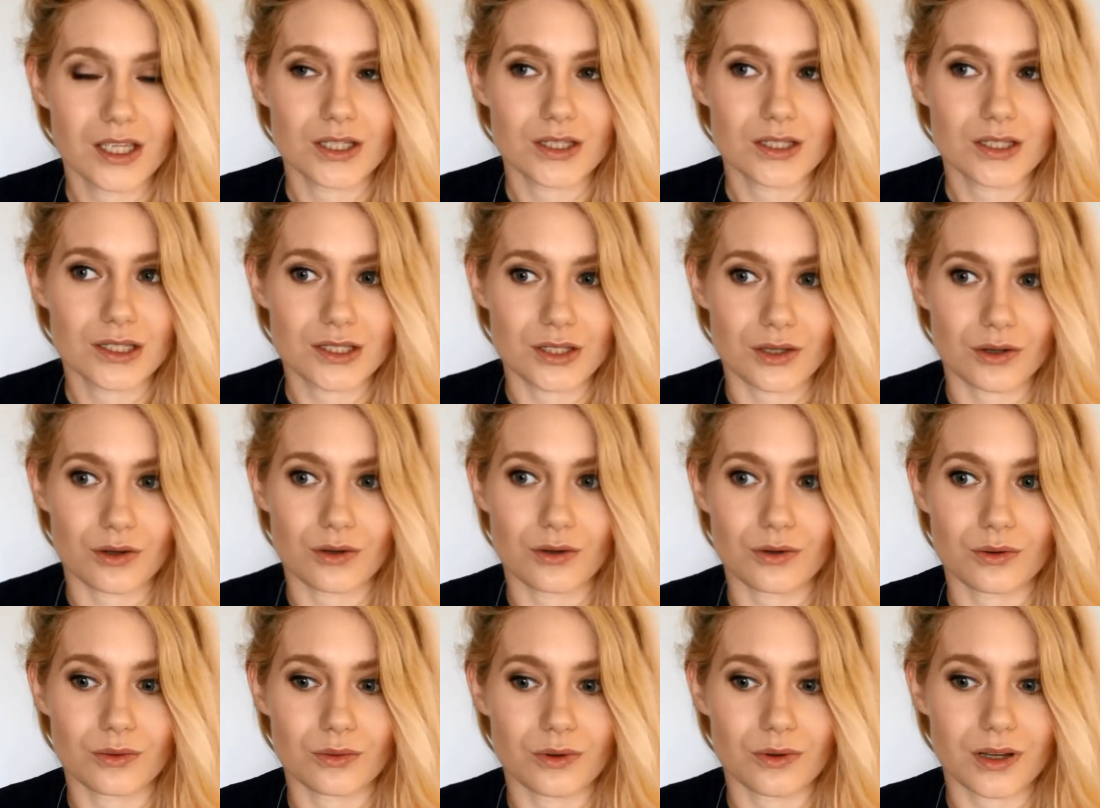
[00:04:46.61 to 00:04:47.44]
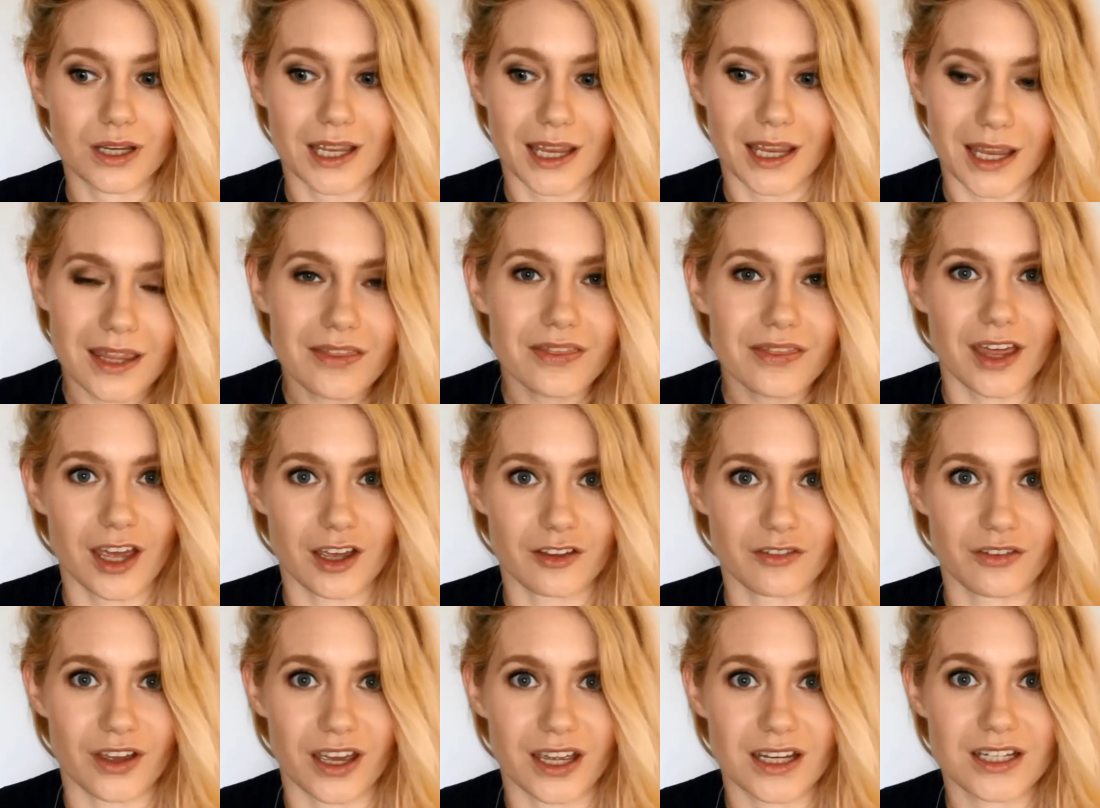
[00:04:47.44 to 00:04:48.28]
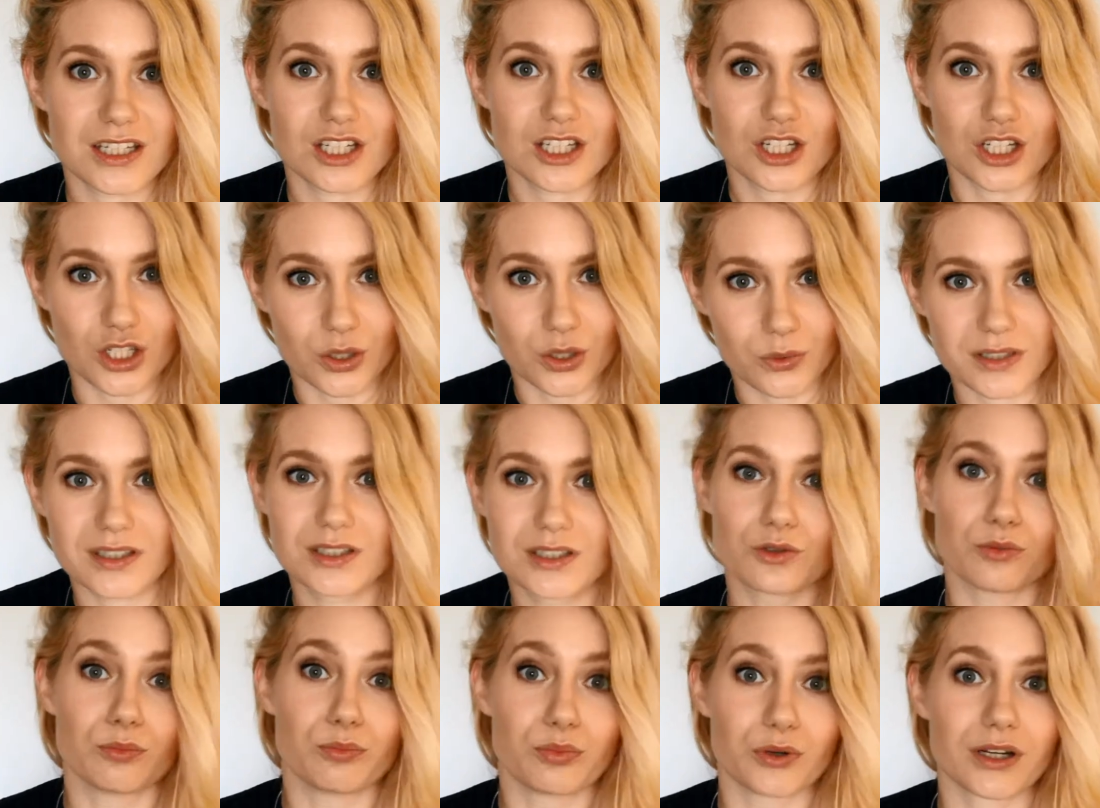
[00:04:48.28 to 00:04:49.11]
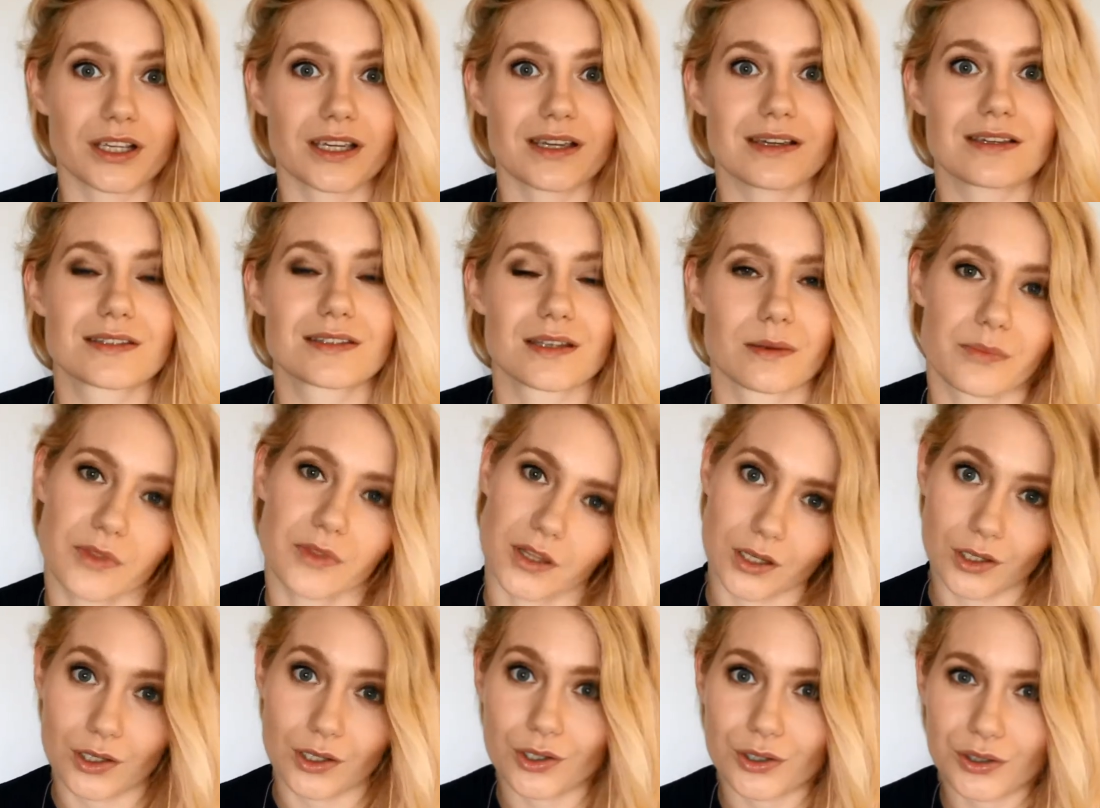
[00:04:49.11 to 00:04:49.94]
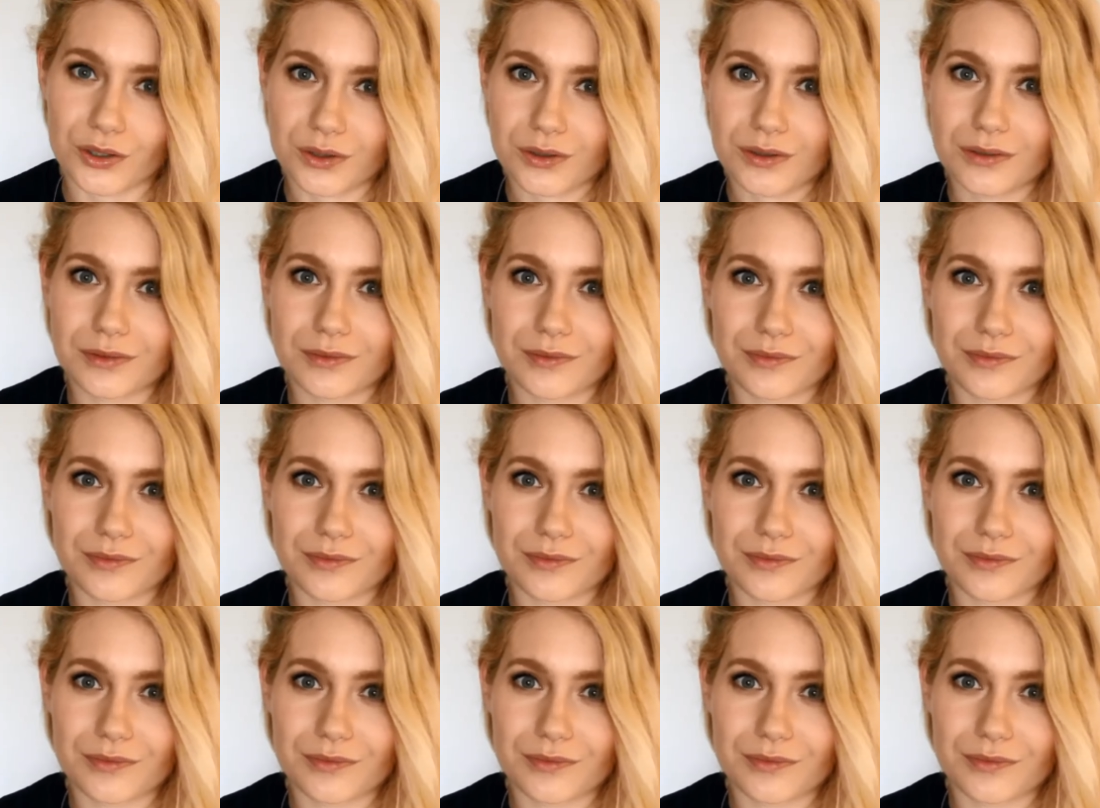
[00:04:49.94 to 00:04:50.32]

So in that fact, you are still bringing something new.